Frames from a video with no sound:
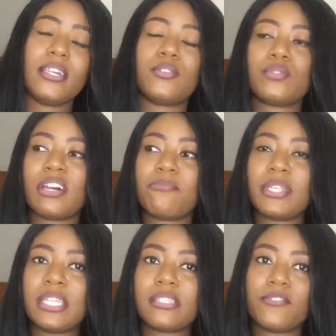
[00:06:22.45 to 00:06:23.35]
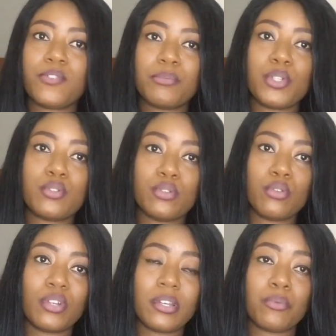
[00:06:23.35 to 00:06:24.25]
it would have been easy for me to
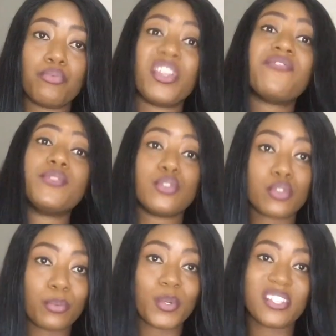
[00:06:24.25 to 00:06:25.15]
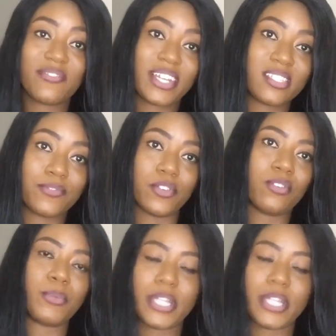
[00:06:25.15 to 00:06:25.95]
know if the soap was effective or not.